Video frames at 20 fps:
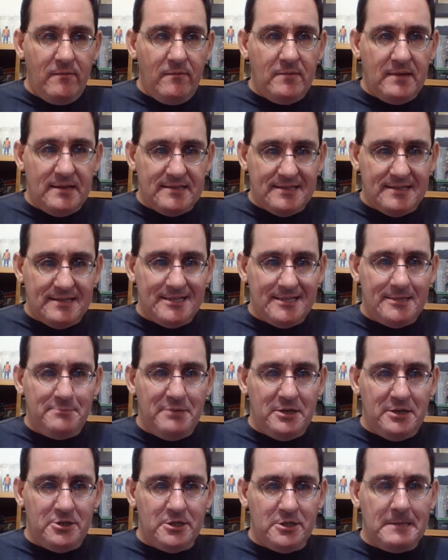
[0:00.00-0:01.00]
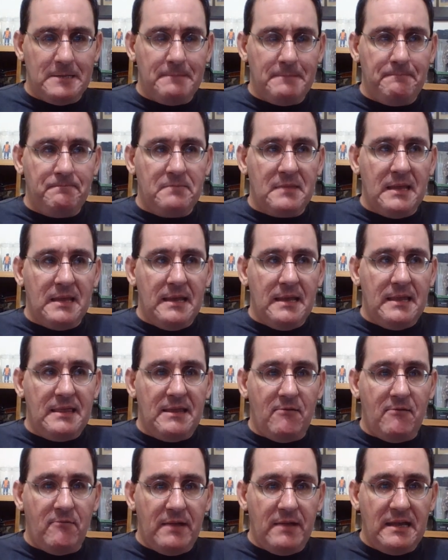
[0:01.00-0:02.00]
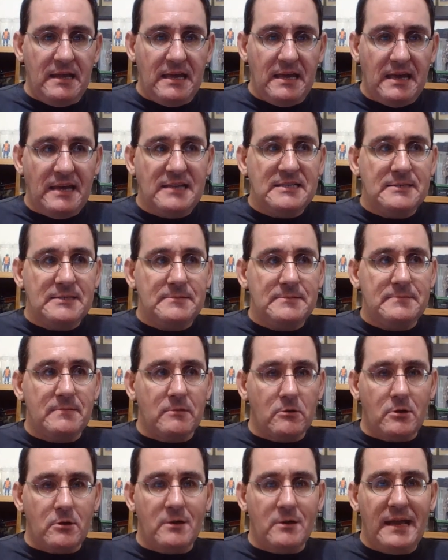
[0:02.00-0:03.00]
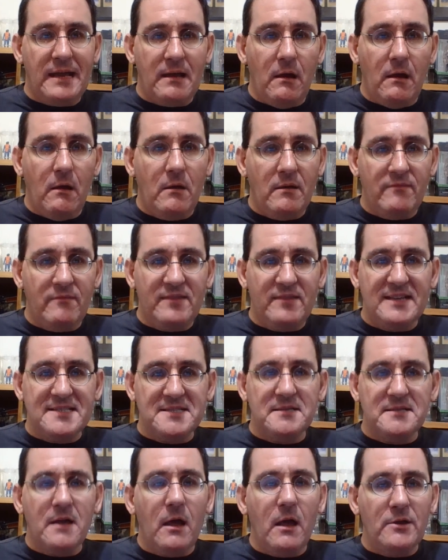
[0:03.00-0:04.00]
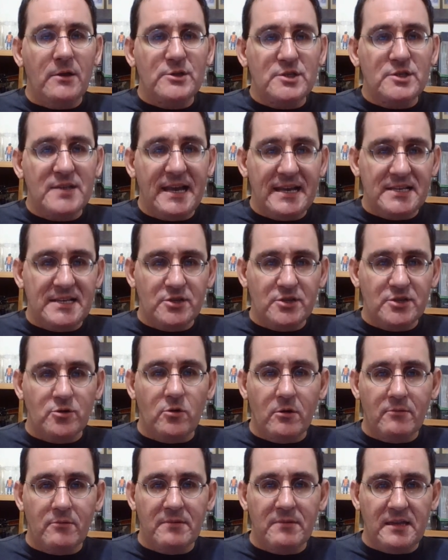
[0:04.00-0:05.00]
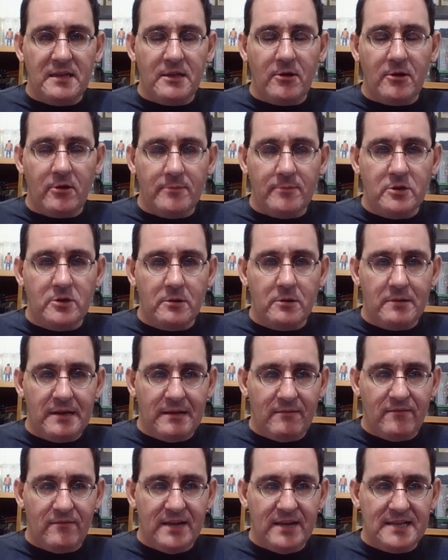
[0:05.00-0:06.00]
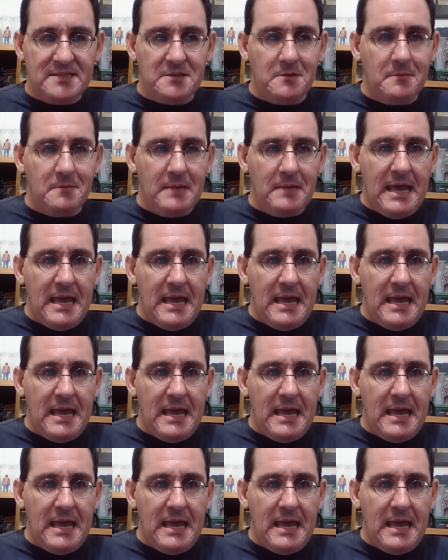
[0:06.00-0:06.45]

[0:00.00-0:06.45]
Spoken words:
the suspicion that when he's learning all of this knowledge that is stored within the Kryptonian vessel,